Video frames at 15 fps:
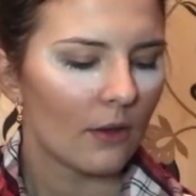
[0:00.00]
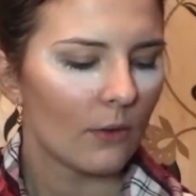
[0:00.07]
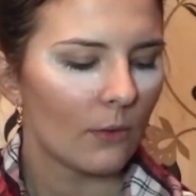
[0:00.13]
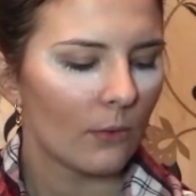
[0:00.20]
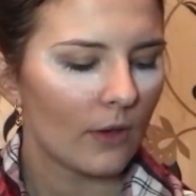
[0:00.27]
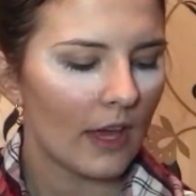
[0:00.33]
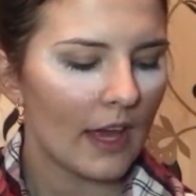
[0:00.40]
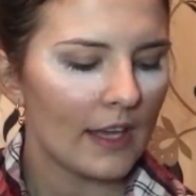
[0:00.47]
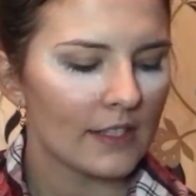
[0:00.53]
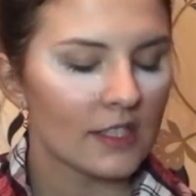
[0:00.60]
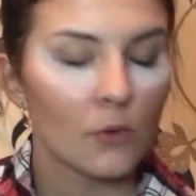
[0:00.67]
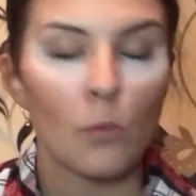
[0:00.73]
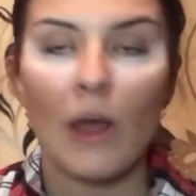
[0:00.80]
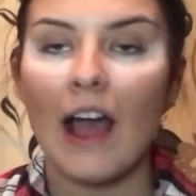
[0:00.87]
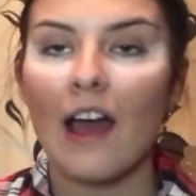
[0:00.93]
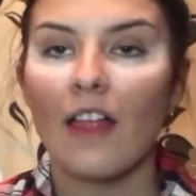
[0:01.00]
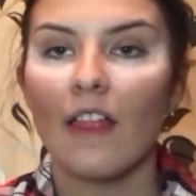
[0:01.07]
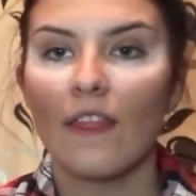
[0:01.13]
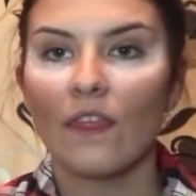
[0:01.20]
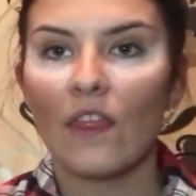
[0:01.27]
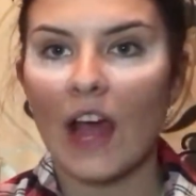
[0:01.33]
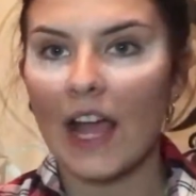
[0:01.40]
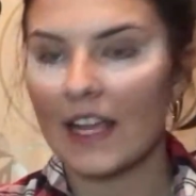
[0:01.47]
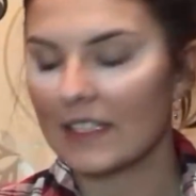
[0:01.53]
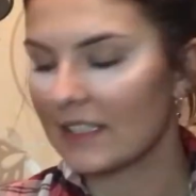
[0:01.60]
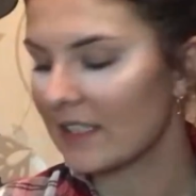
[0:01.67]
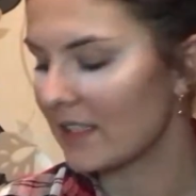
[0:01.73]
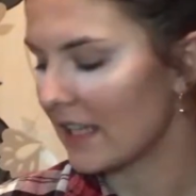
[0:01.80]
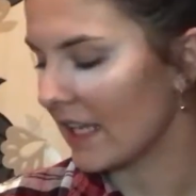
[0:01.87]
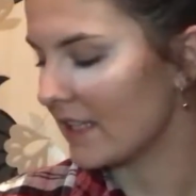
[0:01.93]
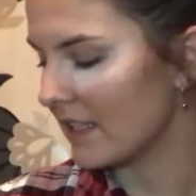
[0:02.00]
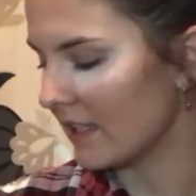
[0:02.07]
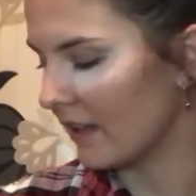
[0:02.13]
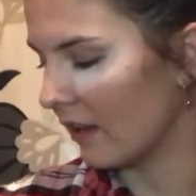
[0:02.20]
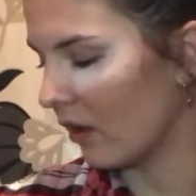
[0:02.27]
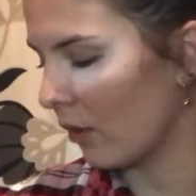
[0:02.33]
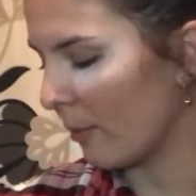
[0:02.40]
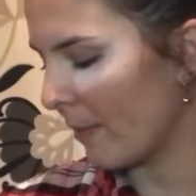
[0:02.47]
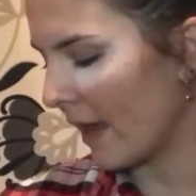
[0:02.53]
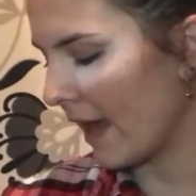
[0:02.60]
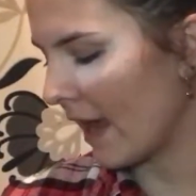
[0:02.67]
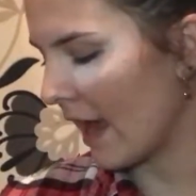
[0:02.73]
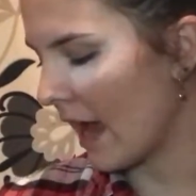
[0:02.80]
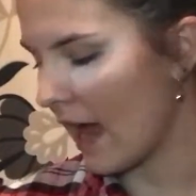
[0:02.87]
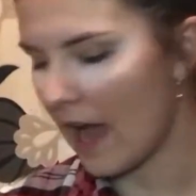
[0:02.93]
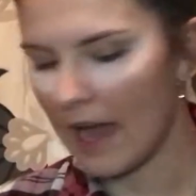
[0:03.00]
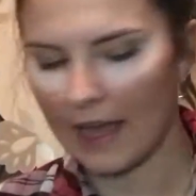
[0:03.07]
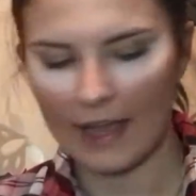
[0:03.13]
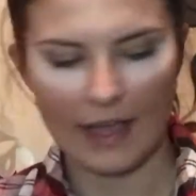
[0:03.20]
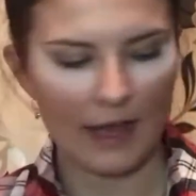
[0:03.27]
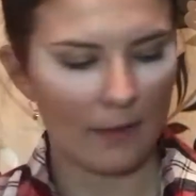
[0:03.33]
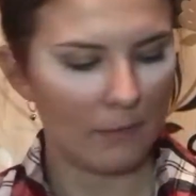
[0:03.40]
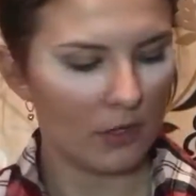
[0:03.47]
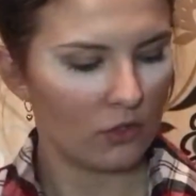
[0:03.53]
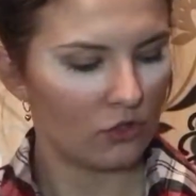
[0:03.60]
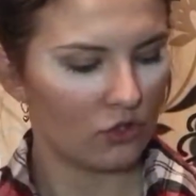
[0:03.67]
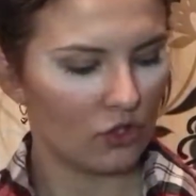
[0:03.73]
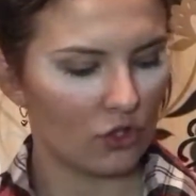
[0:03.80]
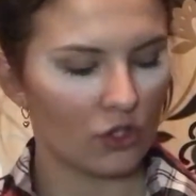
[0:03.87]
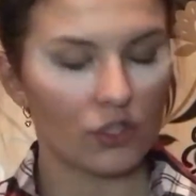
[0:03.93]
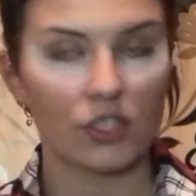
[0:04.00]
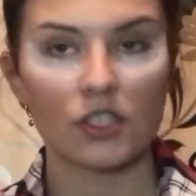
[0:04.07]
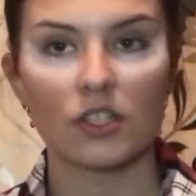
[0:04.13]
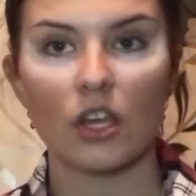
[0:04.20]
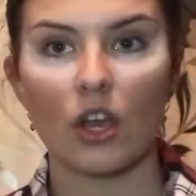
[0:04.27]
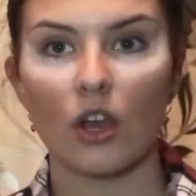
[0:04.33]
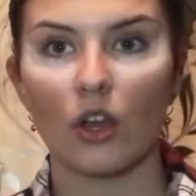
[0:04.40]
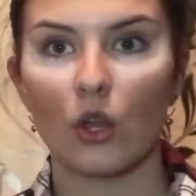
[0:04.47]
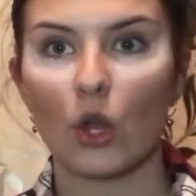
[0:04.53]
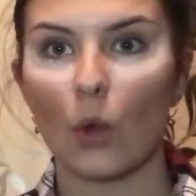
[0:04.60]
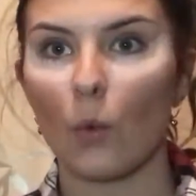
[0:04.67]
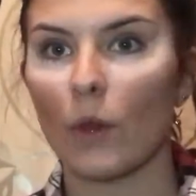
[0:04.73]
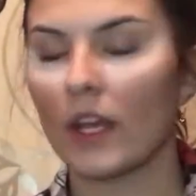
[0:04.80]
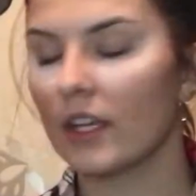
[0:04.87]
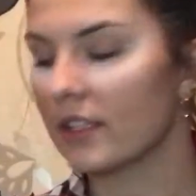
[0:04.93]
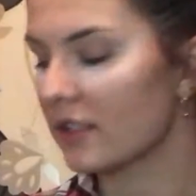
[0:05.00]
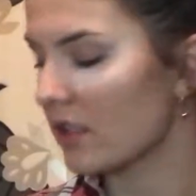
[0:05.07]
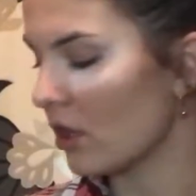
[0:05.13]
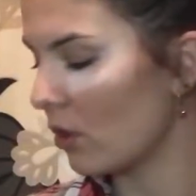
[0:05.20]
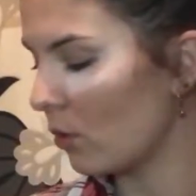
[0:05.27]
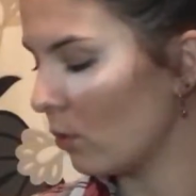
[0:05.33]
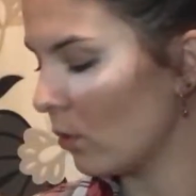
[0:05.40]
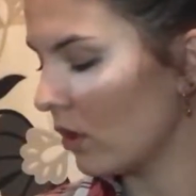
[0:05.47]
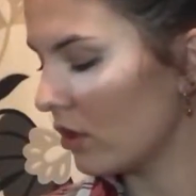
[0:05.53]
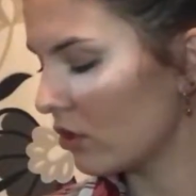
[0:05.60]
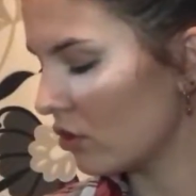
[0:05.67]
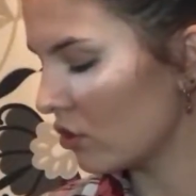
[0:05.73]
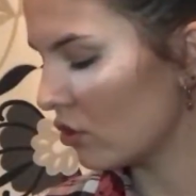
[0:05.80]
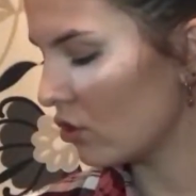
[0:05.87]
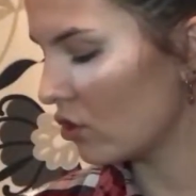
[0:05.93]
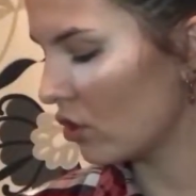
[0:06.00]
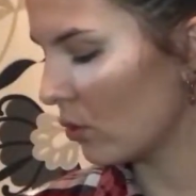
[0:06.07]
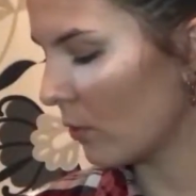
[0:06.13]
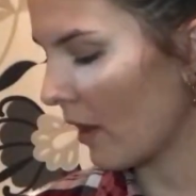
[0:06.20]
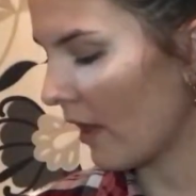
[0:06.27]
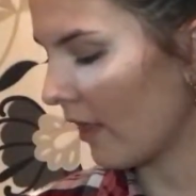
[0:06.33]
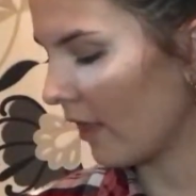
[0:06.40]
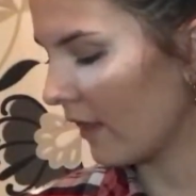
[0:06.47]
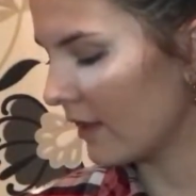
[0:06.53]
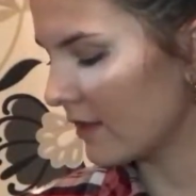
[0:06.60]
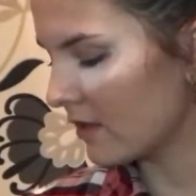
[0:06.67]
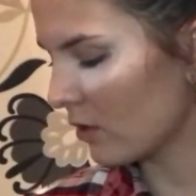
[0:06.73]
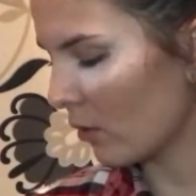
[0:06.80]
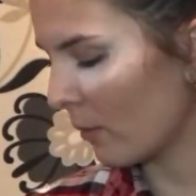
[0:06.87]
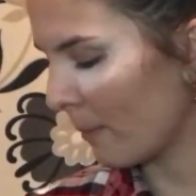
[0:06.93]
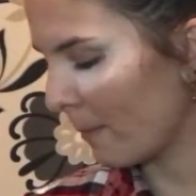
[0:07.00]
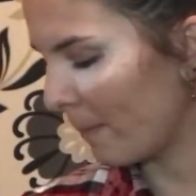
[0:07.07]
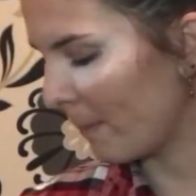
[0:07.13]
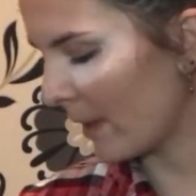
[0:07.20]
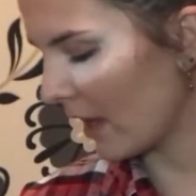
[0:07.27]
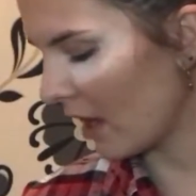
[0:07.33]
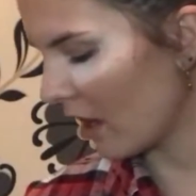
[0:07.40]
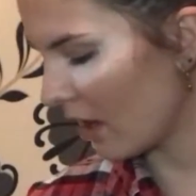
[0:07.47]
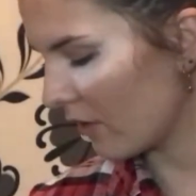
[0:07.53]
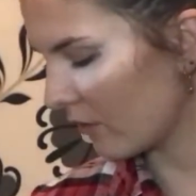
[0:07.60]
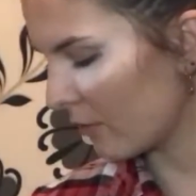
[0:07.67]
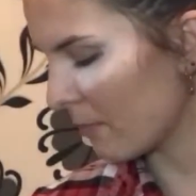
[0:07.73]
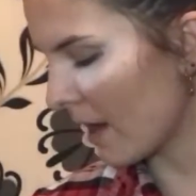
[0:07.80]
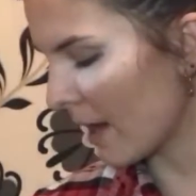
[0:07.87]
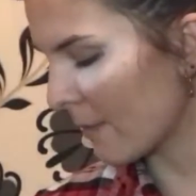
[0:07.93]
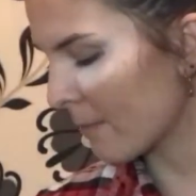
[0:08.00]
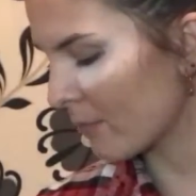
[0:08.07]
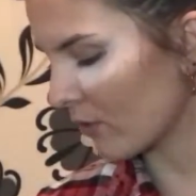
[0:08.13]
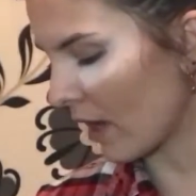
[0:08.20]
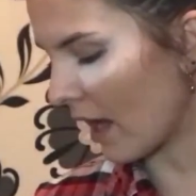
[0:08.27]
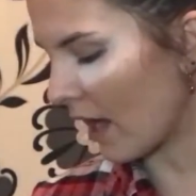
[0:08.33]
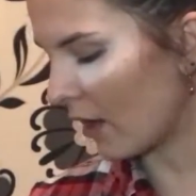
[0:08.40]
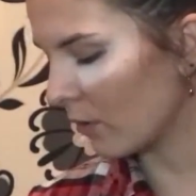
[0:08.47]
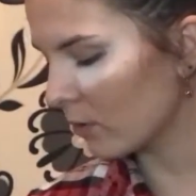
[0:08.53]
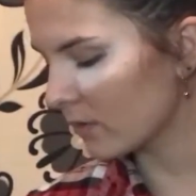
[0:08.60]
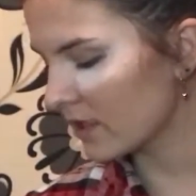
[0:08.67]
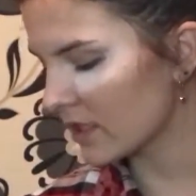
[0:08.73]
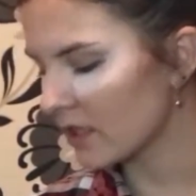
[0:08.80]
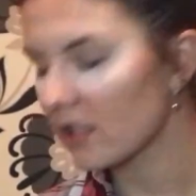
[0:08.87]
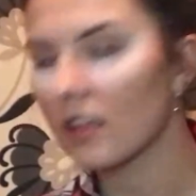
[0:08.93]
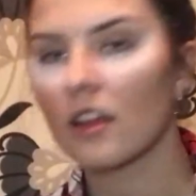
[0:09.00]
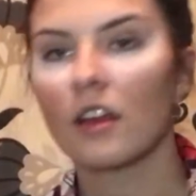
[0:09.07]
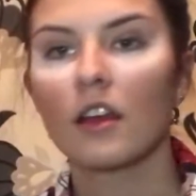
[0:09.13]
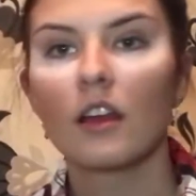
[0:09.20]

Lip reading: Okay, so while that is setting a little bit, I am just going to do a little bit of my brows.